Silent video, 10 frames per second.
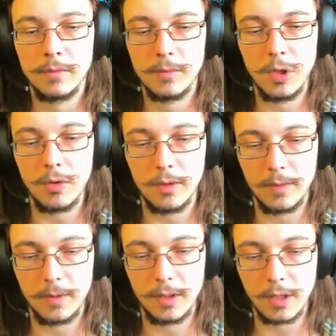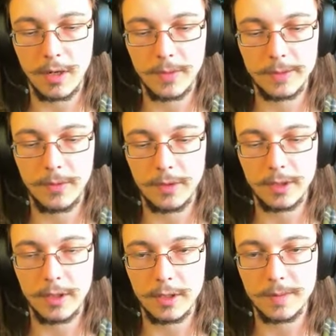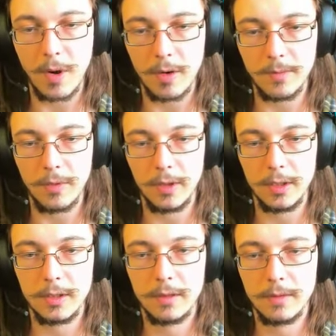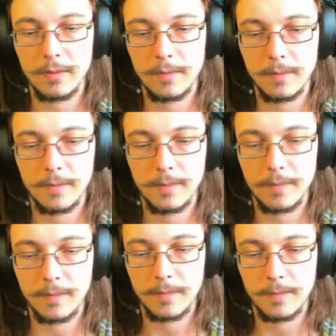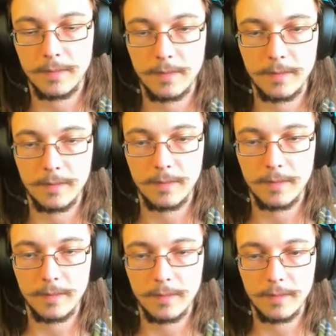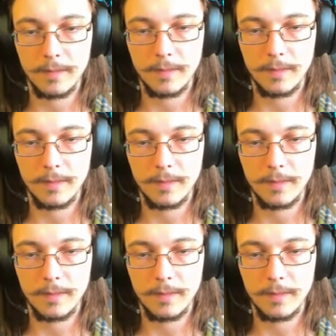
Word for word: No, it, the compass points to the spawn point. Oh.